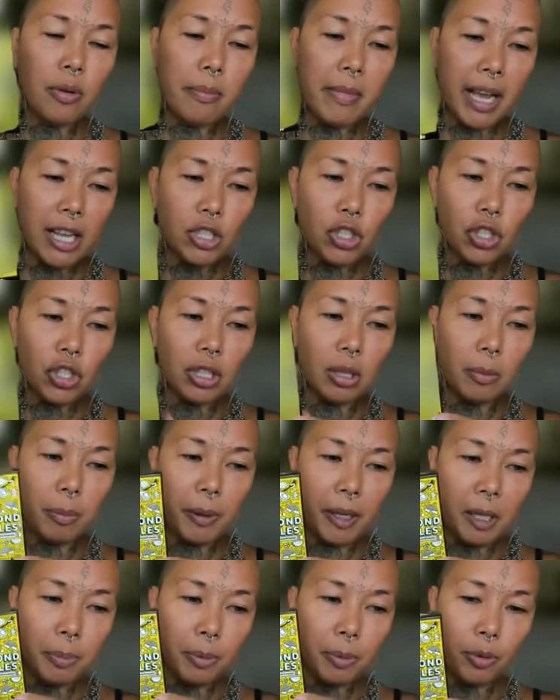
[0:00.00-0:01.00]
Can you imagine
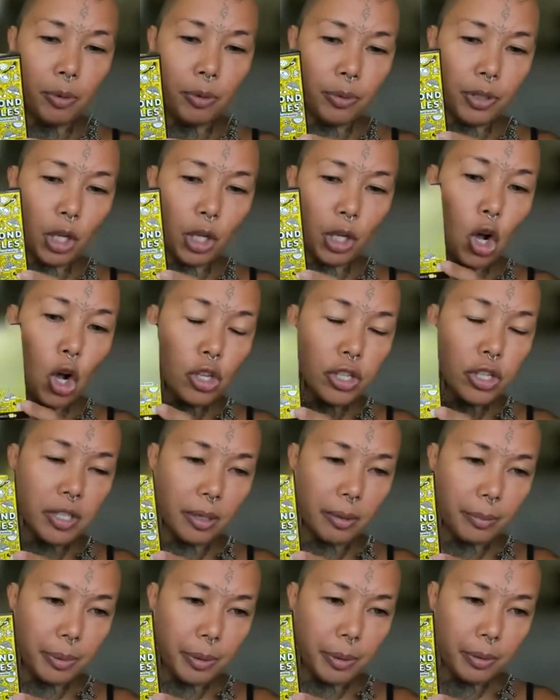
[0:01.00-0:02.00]
the people, the
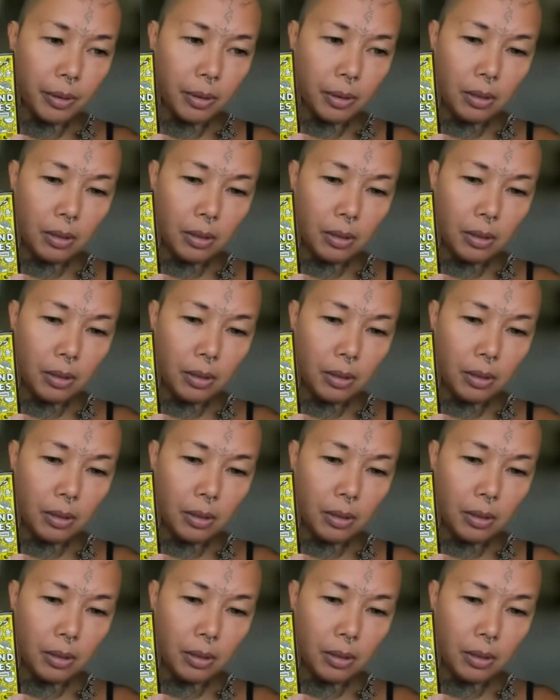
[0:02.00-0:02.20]
gossip?